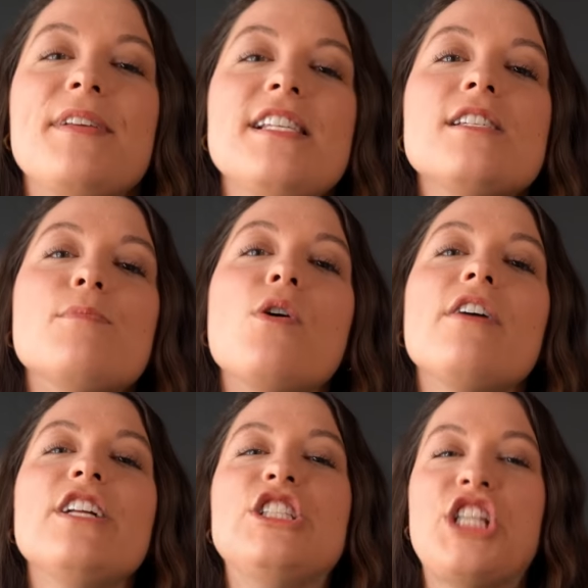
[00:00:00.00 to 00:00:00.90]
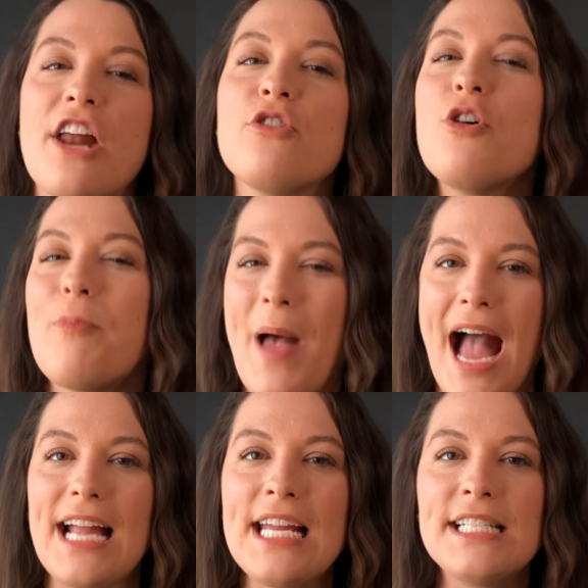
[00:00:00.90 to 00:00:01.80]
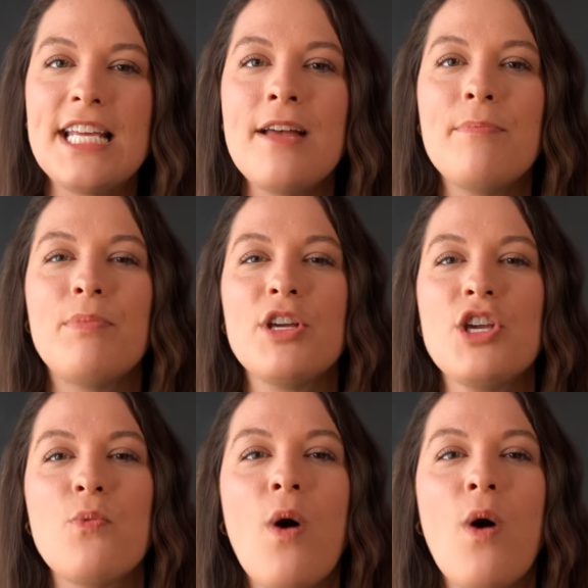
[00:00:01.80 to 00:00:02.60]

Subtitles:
This is more of a general packing tip, but you